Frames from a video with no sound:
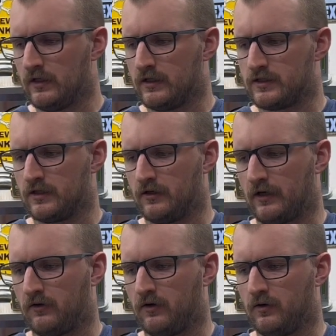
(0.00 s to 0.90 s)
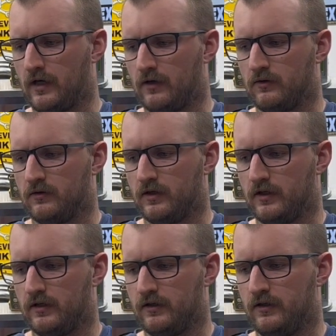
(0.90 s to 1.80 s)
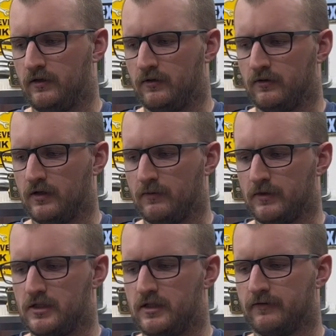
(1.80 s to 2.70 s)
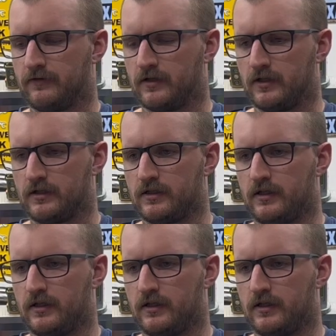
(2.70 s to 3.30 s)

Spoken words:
So I don't know how much different